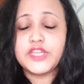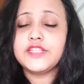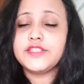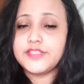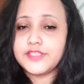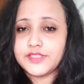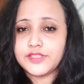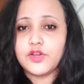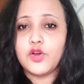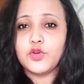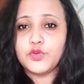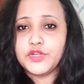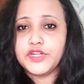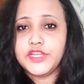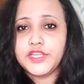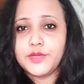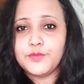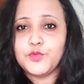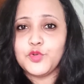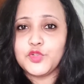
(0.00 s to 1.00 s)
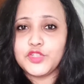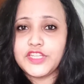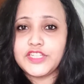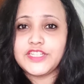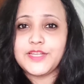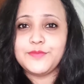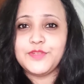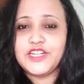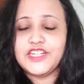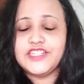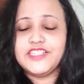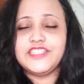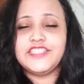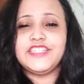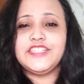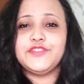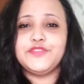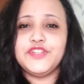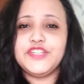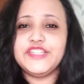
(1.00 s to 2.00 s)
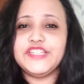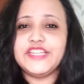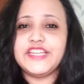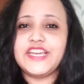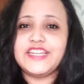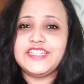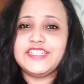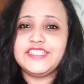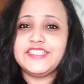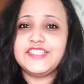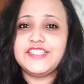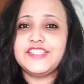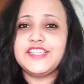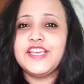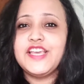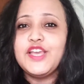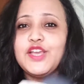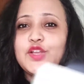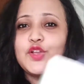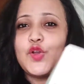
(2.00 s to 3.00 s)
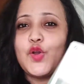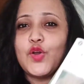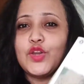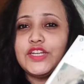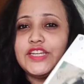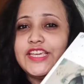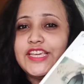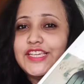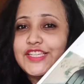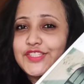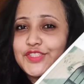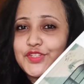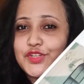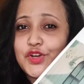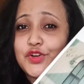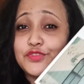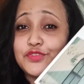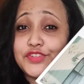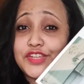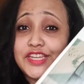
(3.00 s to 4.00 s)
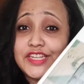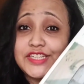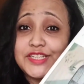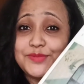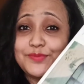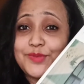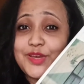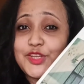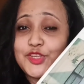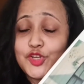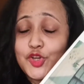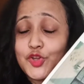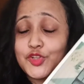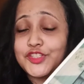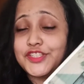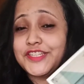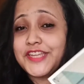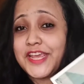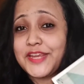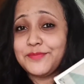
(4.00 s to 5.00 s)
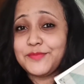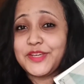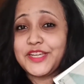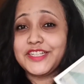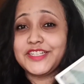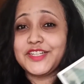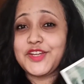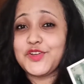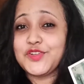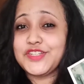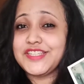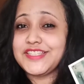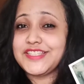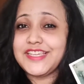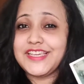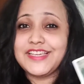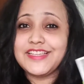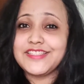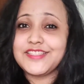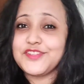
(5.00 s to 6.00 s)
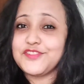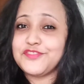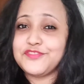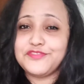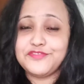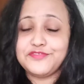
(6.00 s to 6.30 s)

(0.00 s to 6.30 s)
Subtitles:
It's already a book that I'm currently reading, and it's called East of Eden by John Steinbeck. Now, this is a